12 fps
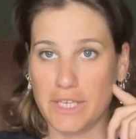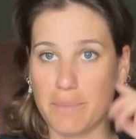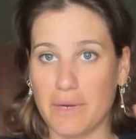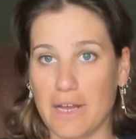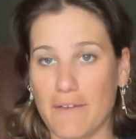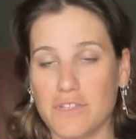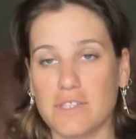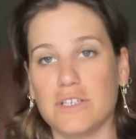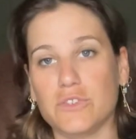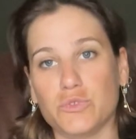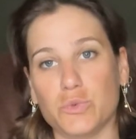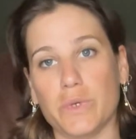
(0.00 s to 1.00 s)
but I've
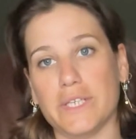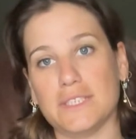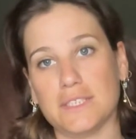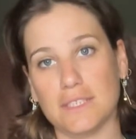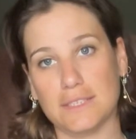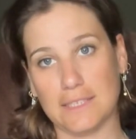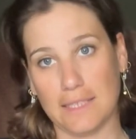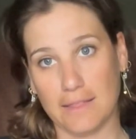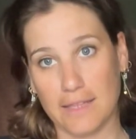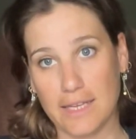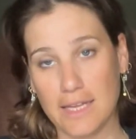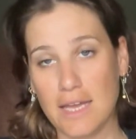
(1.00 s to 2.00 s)
started to race
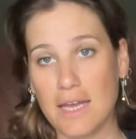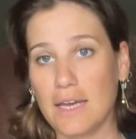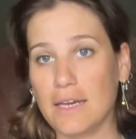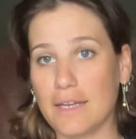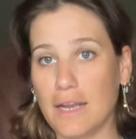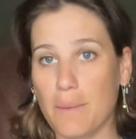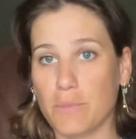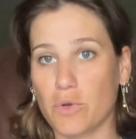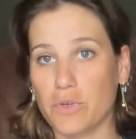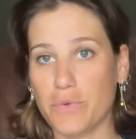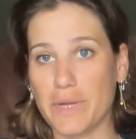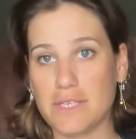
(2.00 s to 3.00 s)
Sunday and I'm
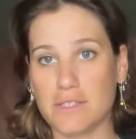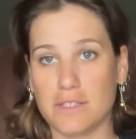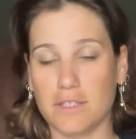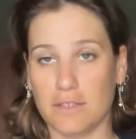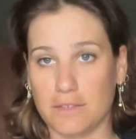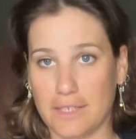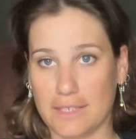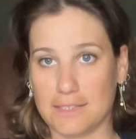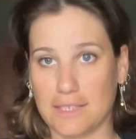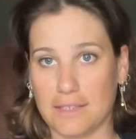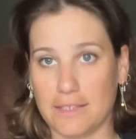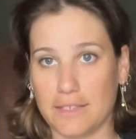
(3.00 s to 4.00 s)
gonna race till next
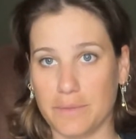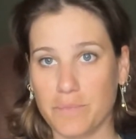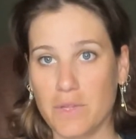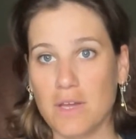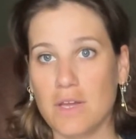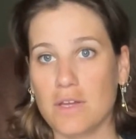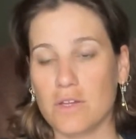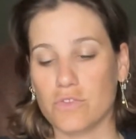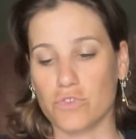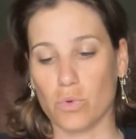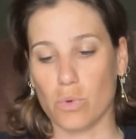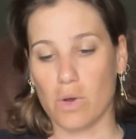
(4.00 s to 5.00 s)
Sunday.
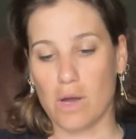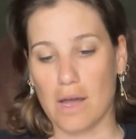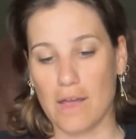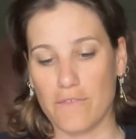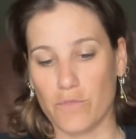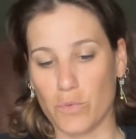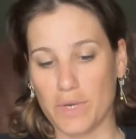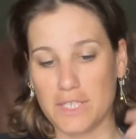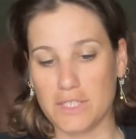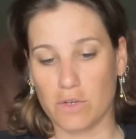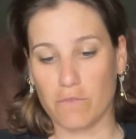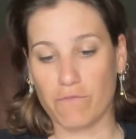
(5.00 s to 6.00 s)
So I've already
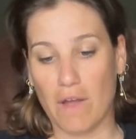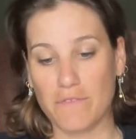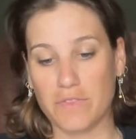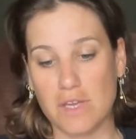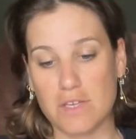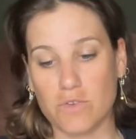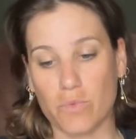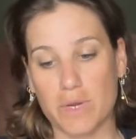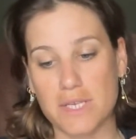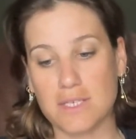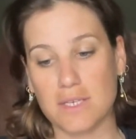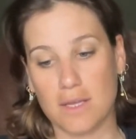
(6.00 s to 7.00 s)
done 5 days of
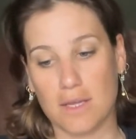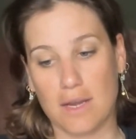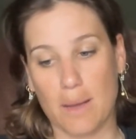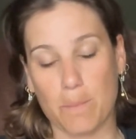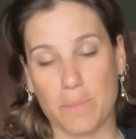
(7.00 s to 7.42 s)
racing and I'm